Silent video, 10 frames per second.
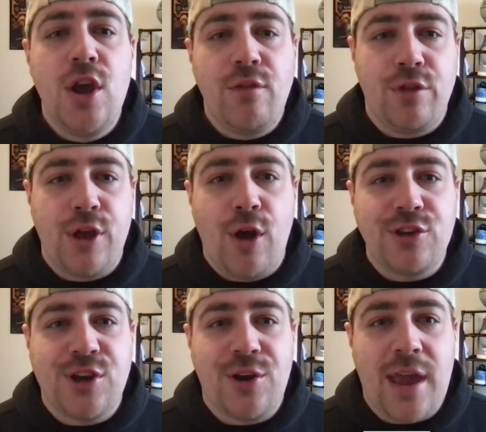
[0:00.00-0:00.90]
for the
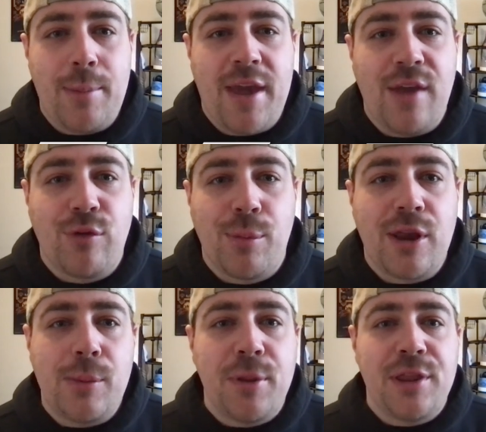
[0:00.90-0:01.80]
All-Star Game. Hey
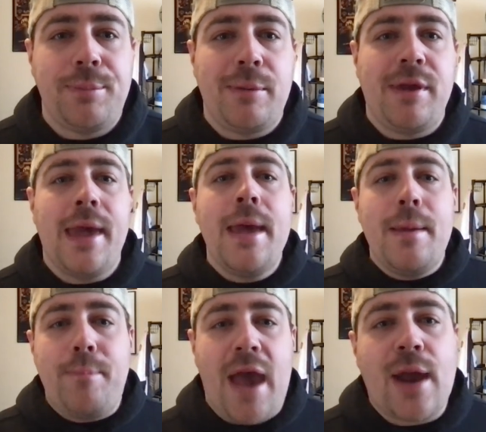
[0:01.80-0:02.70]
everybody, Billy BB
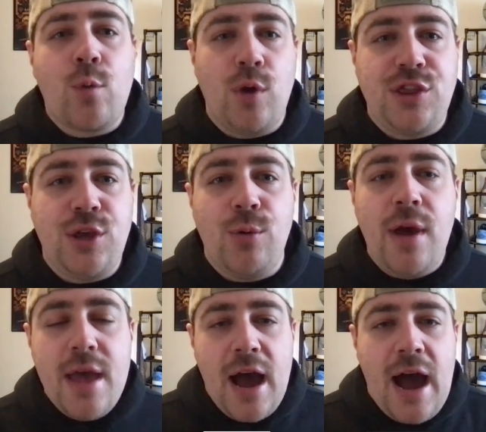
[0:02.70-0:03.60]
back with
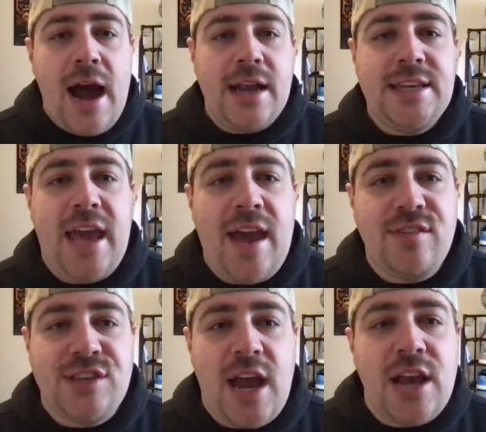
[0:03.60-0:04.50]
you on
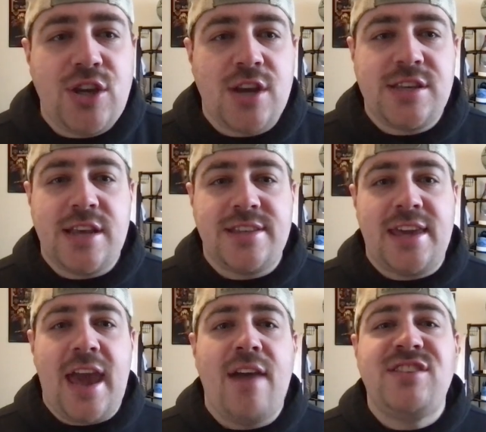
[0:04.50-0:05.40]
Cavs Digest as the
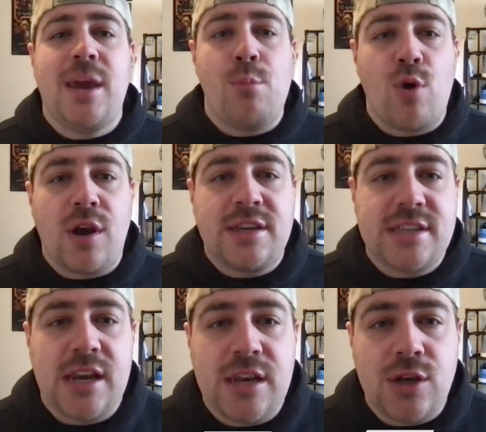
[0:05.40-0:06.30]
Cavs get more
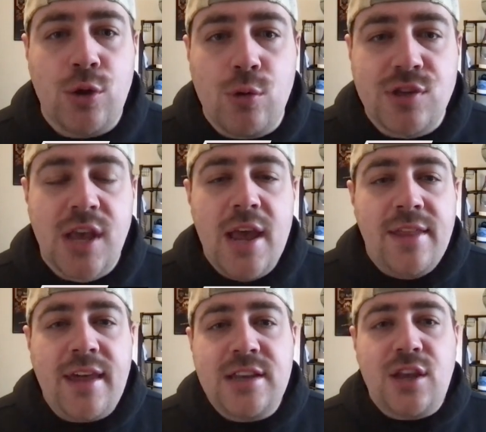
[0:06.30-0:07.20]
exciting news.
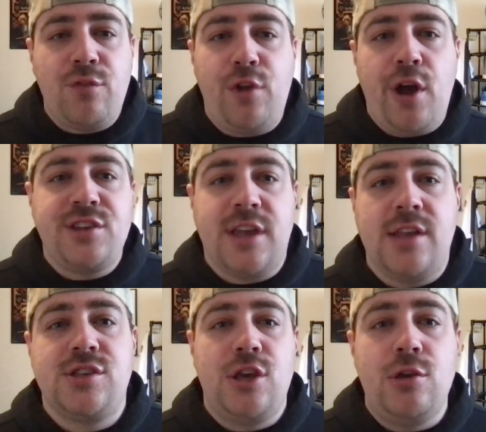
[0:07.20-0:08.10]
They had a tough loss
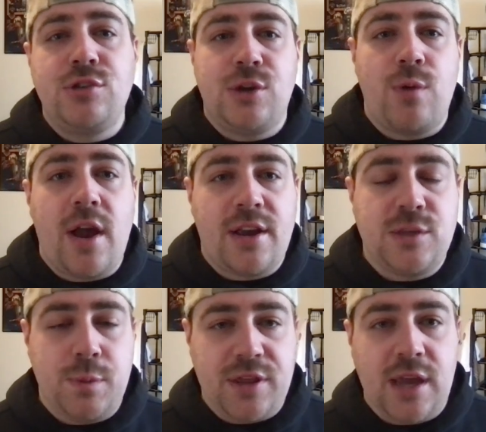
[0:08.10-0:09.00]
against the Houston
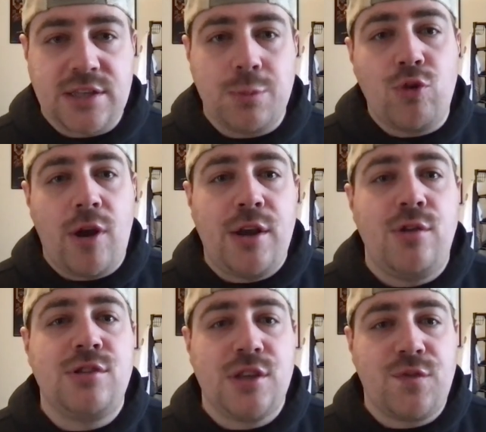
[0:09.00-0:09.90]
Rockets, but they got some great
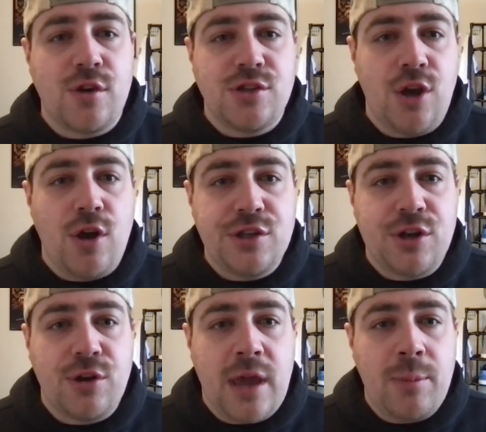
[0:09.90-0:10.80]
news as far as the
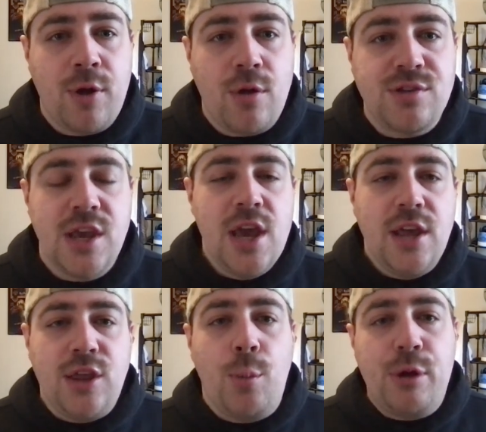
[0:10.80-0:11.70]
All-Star Game goes.
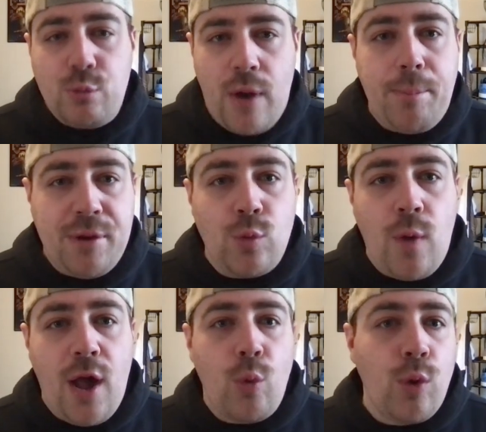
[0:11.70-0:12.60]
They'll be repping
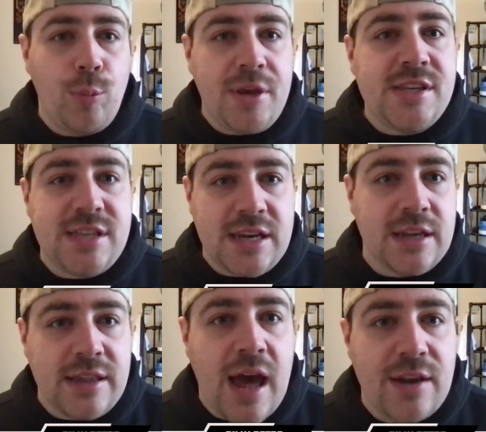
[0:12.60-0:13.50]
well. We'll be seeing
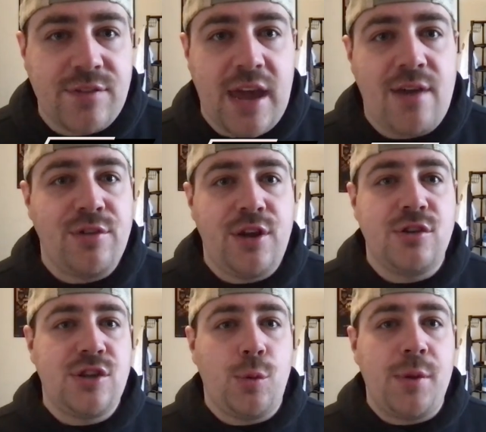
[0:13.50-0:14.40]
a lot of
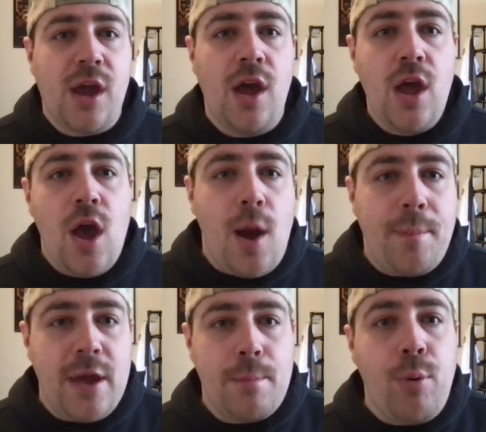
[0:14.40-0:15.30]
Cavaliers. It'll be a
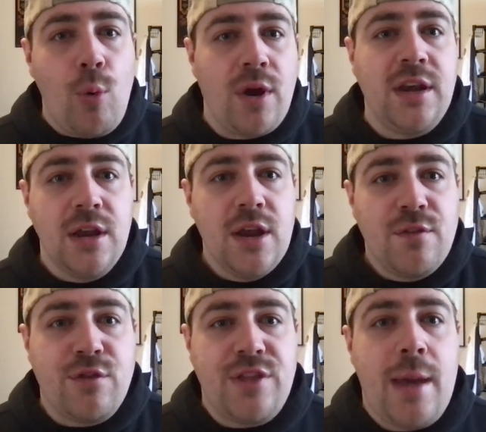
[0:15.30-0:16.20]
big point
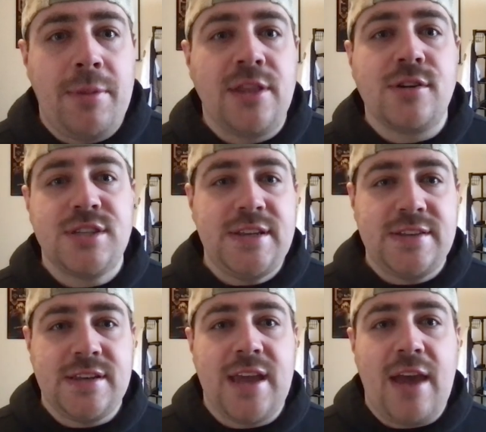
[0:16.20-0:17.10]
for them in their
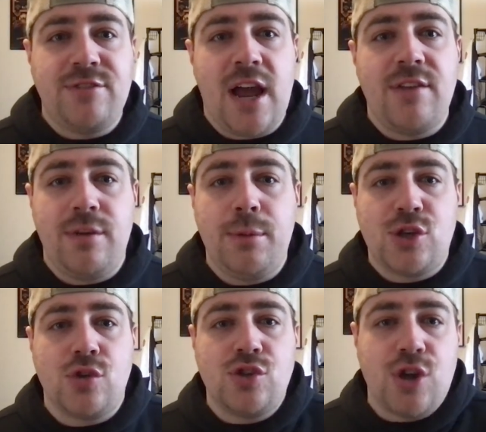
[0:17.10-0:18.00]
season to have Donovan
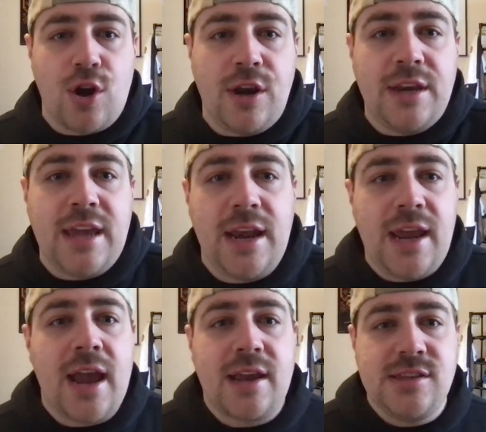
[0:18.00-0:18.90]
Mitchell starting,
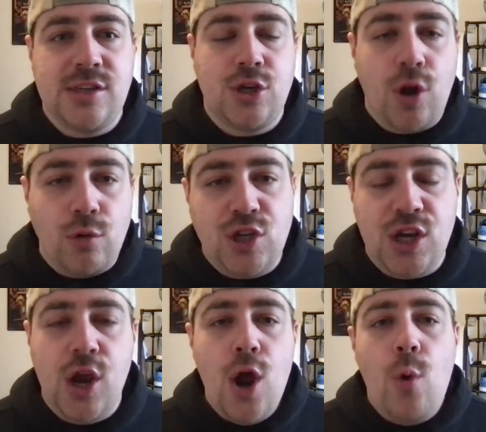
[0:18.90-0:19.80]
Kenny Atkinson
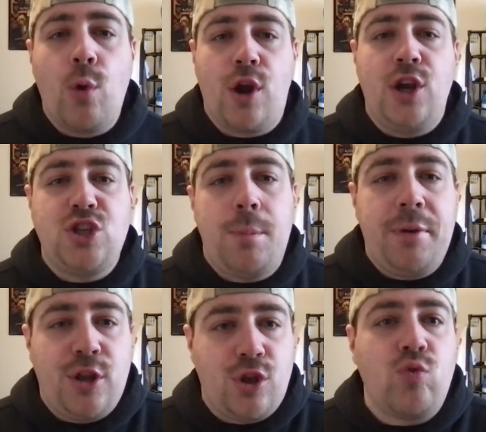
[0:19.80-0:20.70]
coaching. We're going to jump
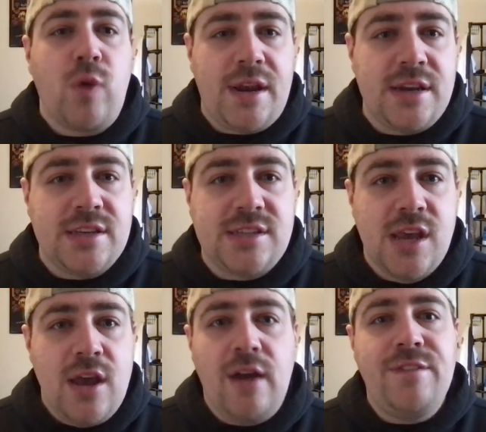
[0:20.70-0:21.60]
into the greatness
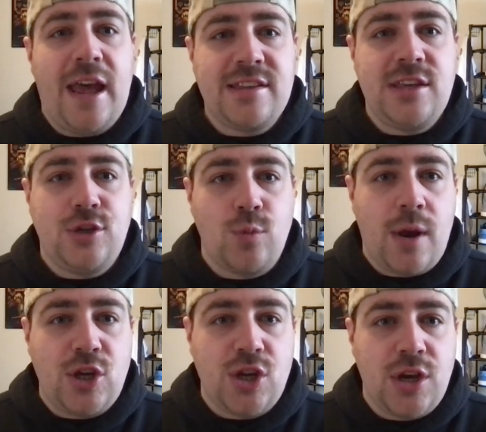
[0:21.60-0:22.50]
of that
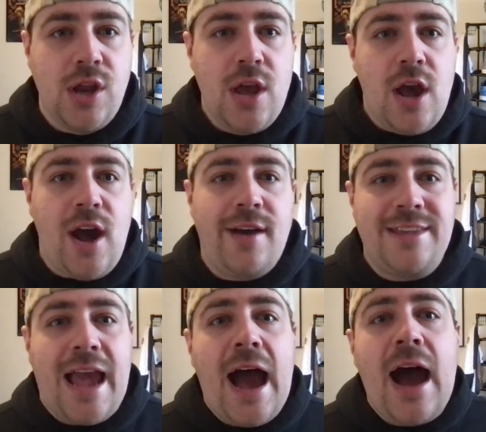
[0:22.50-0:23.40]
situation,
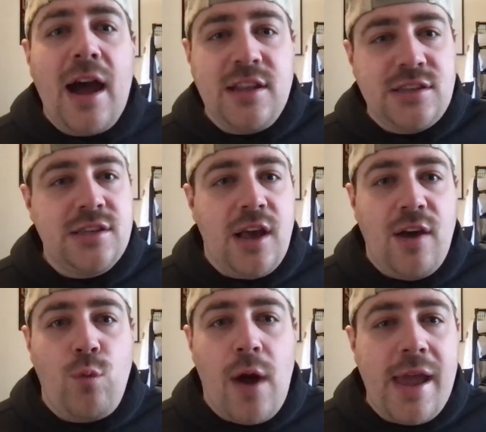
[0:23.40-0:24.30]
the odds
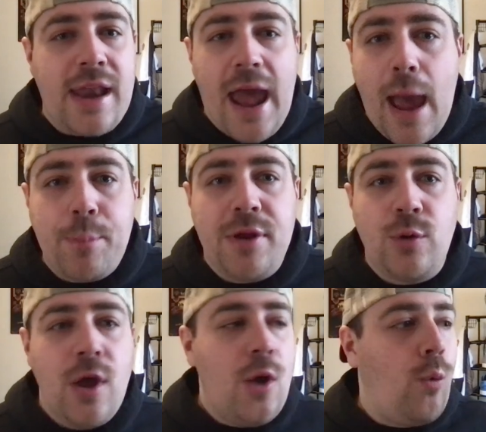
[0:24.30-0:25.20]
of why it
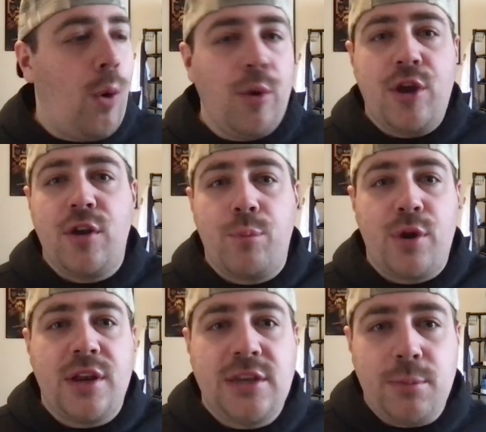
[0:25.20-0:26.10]
happened, what we could have
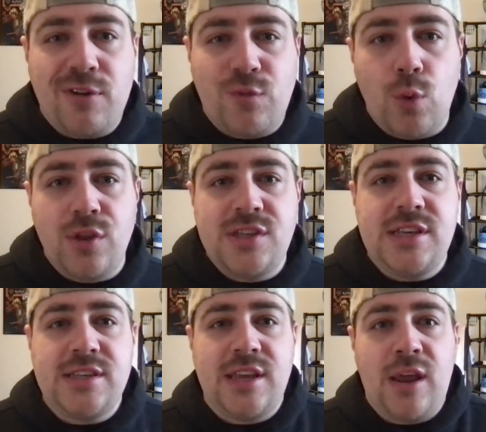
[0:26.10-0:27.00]
predicted before the
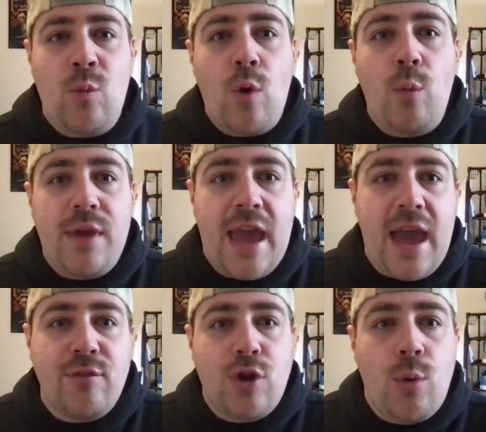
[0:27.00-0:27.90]
season, and what we
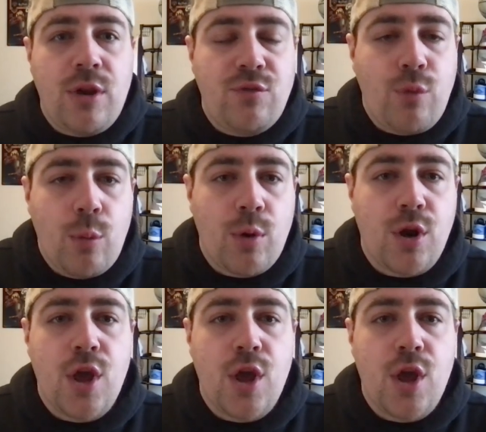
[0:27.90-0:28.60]
have going forward